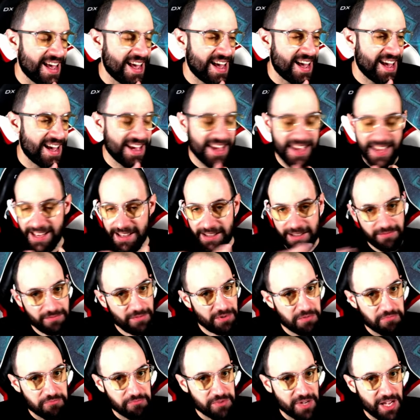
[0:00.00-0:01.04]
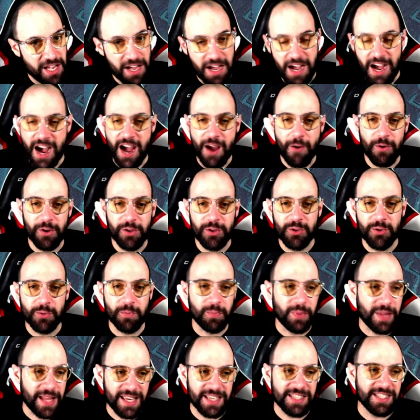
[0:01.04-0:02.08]
And yeah, I want to
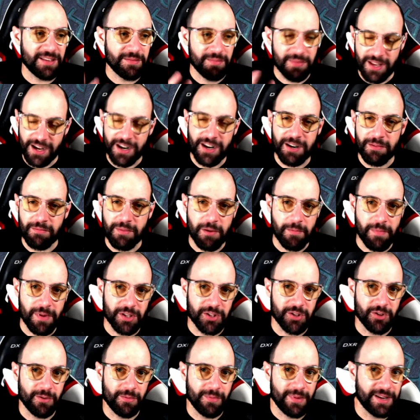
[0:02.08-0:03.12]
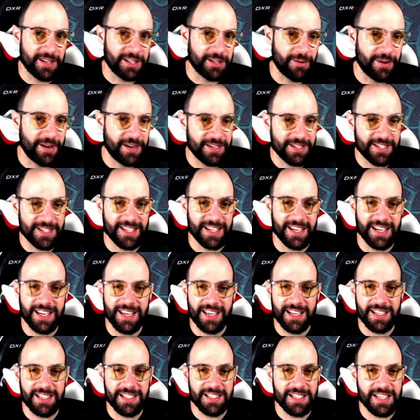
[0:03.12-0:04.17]
place them there in my personal metaverse
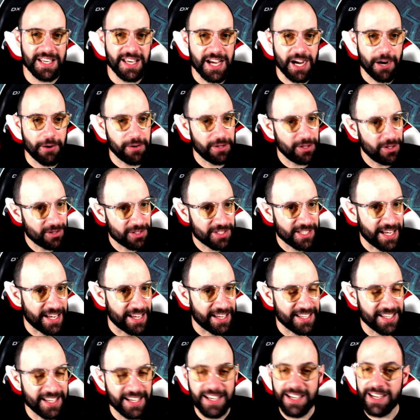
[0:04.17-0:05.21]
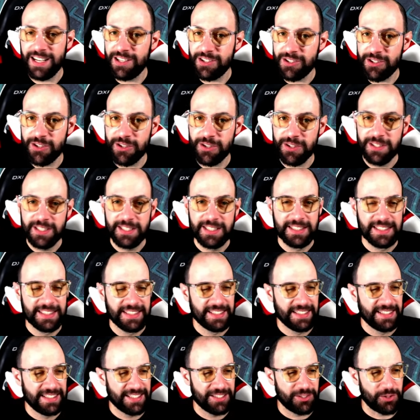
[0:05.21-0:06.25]
and see how it looks like. And also
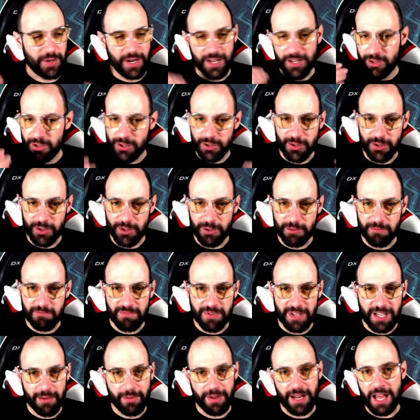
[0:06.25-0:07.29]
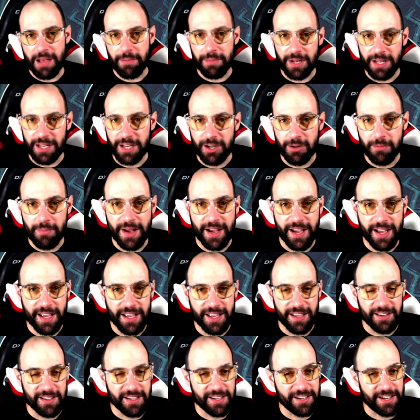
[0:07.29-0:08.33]
try to level up a little
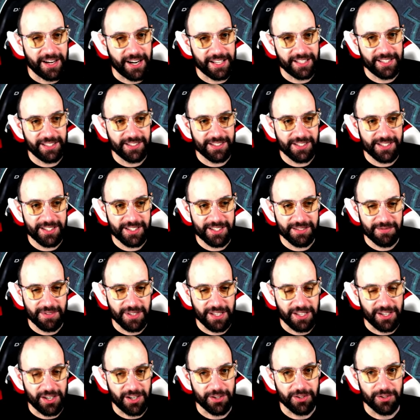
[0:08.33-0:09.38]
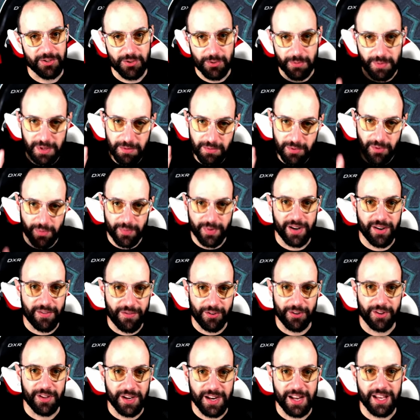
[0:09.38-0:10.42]
my characters in order to be prepared
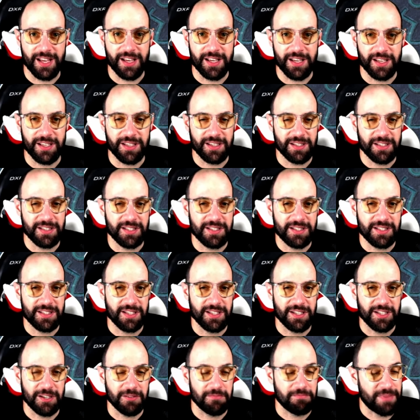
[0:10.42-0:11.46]
for the next uh,